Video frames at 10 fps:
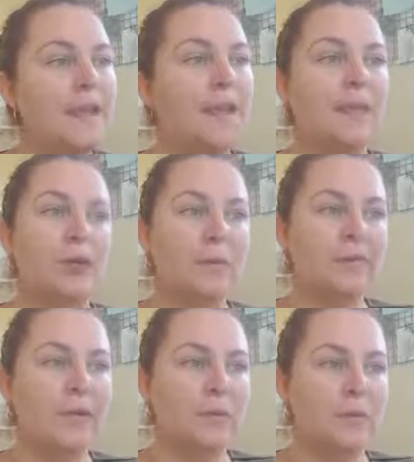and they'll
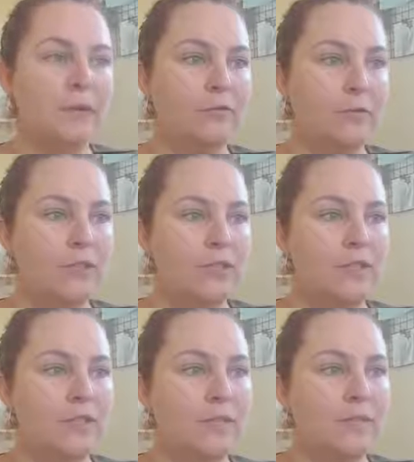provide more information
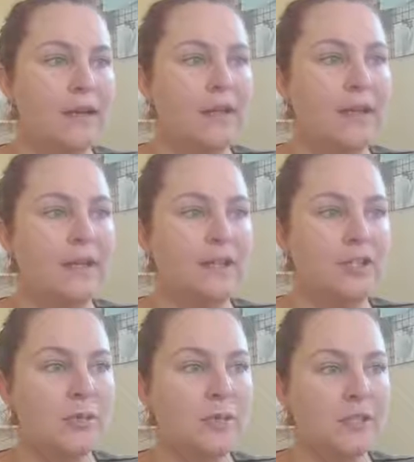soon about the
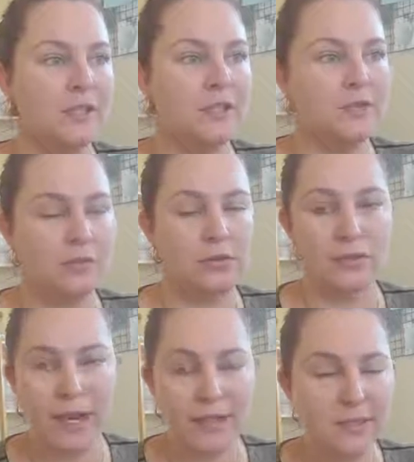eligibility of sole
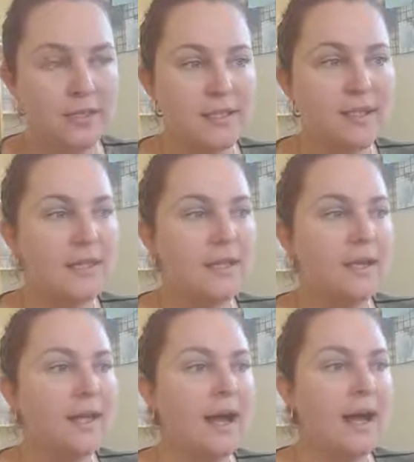traders.
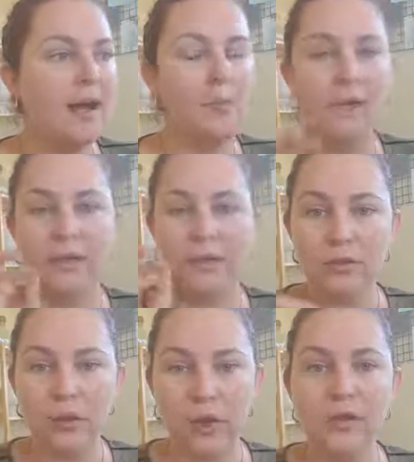
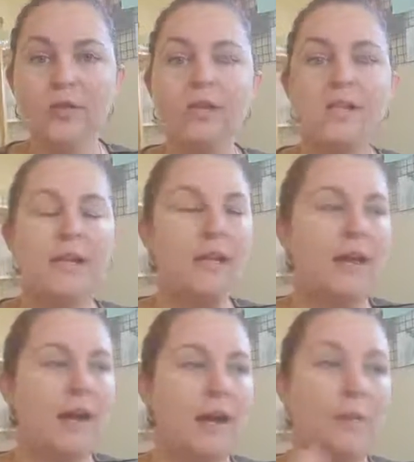Little note,
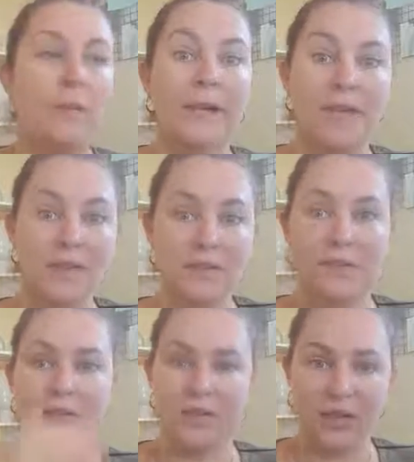when we get to
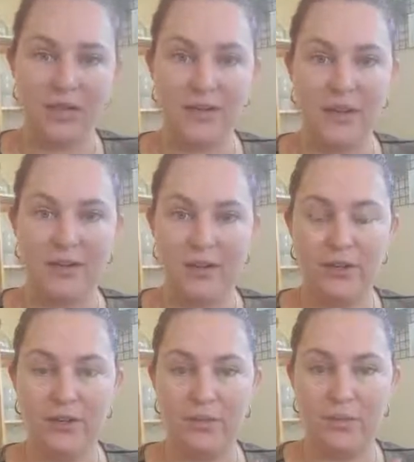it, it's going to tell
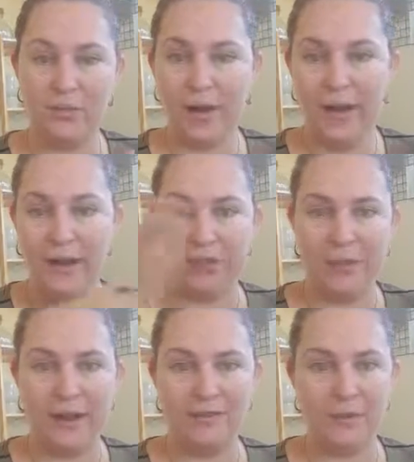you how you
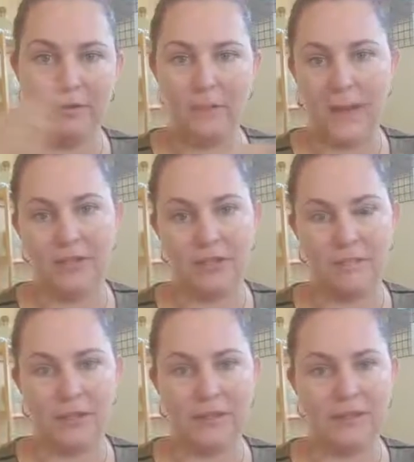had to have paid your
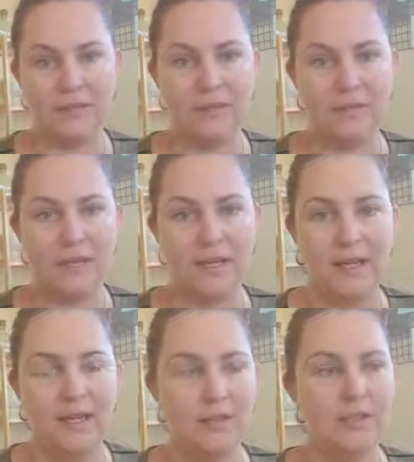employees to
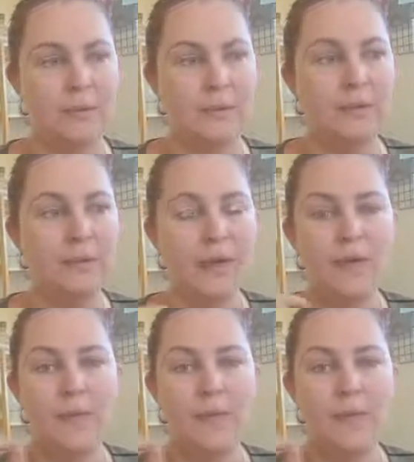be eligible.